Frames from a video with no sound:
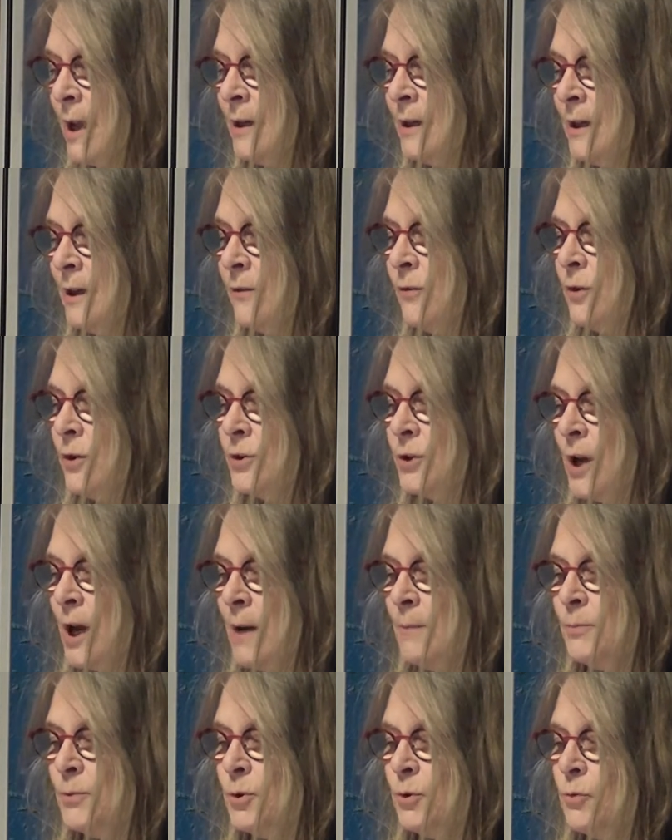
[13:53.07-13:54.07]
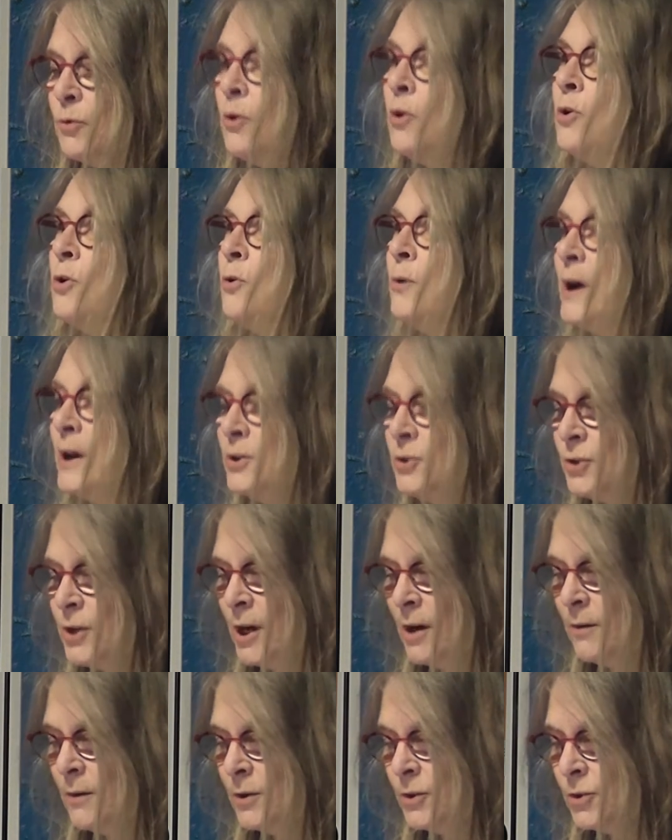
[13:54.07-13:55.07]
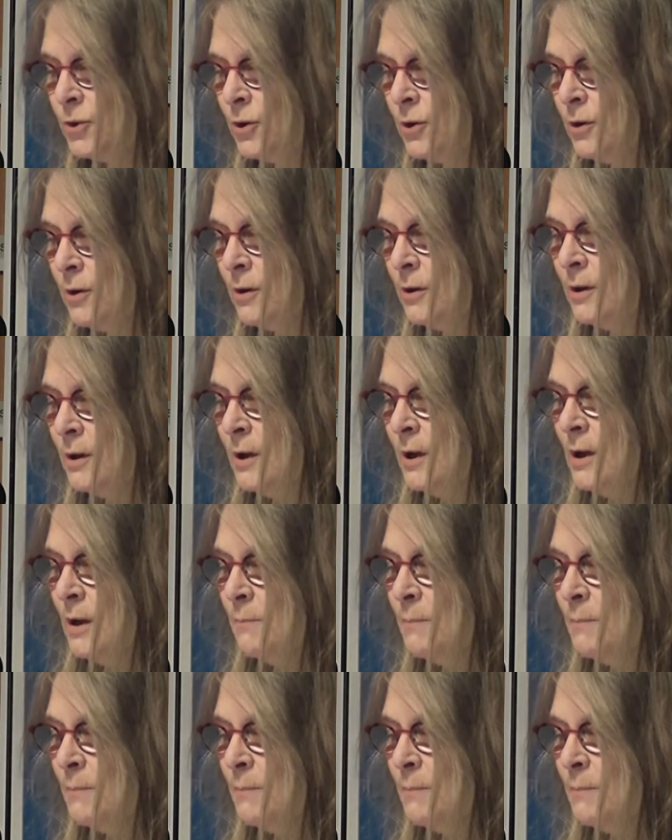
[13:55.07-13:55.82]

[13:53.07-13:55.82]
and give her time to grow and cherish her,